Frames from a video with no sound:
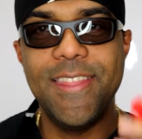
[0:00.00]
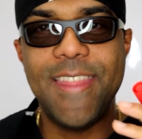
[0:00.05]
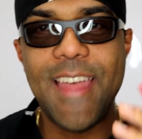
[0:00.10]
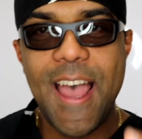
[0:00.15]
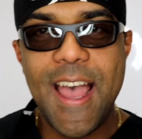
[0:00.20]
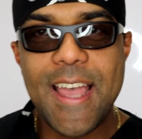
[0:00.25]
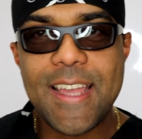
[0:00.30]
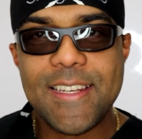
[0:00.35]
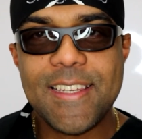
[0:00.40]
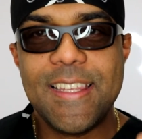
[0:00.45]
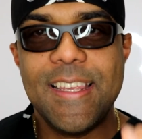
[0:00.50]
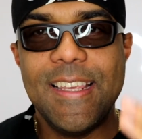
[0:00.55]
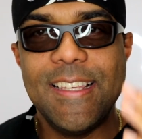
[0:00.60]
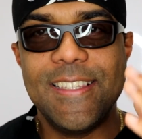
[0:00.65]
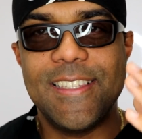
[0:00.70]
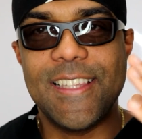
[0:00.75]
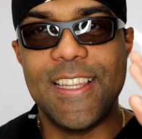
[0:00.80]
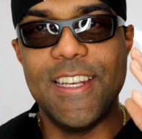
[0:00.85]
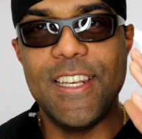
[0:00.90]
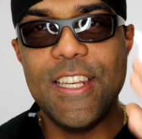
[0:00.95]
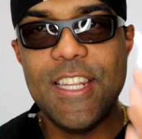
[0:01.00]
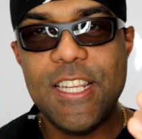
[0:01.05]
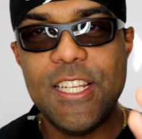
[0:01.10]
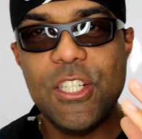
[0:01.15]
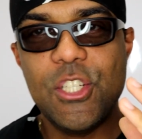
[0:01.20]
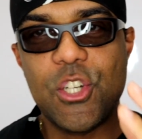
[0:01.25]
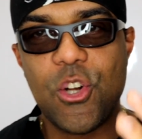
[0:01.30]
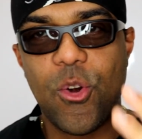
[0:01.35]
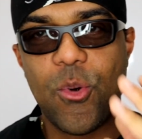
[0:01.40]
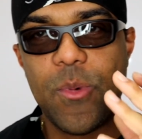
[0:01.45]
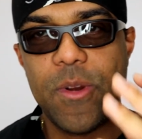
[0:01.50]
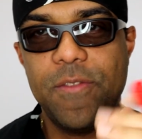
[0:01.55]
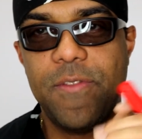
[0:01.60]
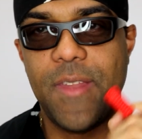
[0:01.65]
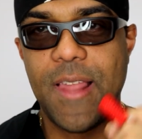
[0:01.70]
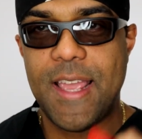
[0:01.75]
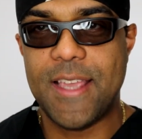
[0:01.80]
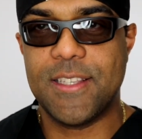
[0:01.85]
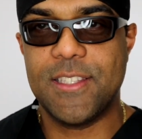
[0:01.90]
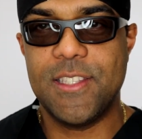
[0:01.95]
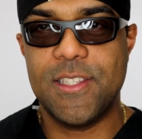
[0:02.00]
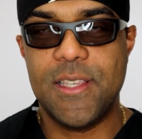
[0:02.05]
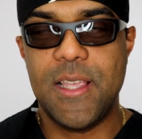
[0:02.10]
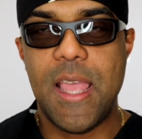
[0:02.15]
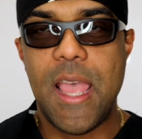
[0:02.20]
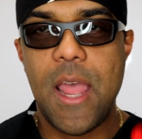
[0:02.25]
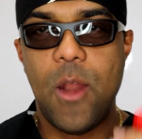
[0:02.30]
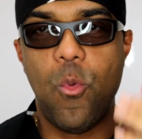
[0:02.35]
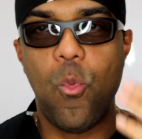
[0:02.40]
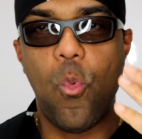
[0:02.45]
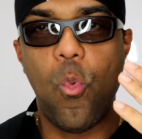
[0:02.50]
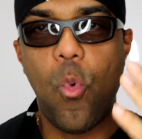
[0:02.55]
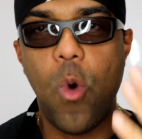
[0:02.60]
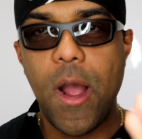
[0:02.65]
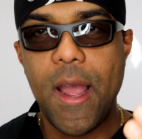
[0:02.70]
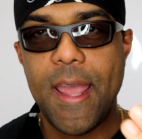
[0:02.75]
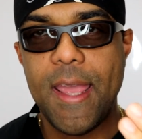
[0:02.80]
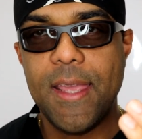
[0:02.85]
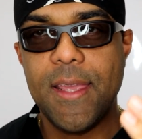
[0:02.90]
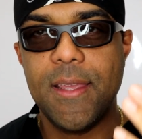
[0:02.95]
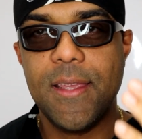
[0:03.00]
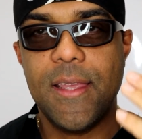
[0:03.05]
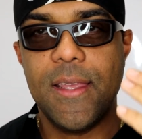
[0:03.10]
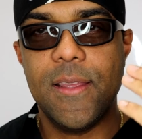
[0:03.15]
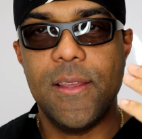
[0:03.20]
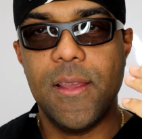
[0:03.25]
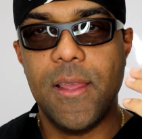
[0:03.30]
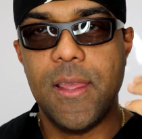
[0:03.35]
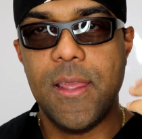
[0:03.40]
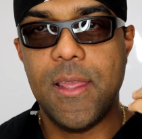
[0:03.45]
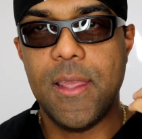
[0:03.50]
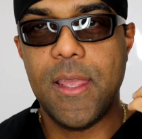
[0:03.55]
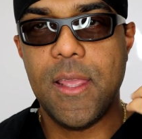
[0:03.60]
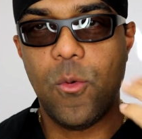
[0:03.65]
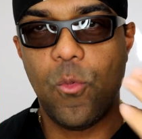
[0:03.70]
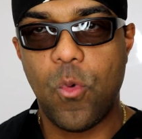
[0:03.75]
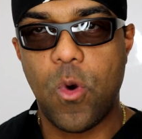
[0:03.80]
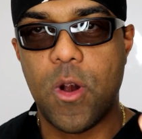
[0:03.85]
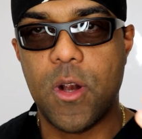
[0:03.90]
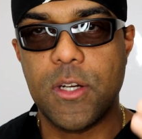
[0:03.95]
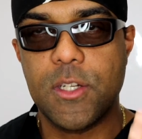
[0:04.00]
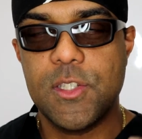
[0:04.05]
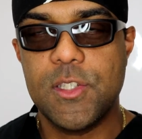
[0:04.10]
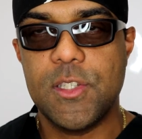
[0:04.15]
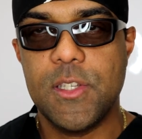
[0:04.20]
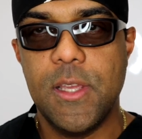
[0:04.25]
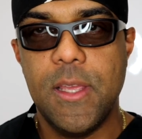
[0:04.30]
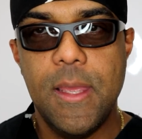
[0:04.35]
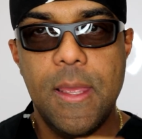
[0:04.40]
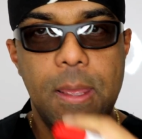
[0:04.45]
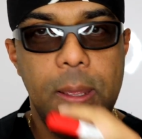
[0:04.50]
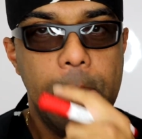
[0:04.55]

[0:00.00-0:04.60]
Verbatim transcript: That is the knee-jerk reflex and why it works.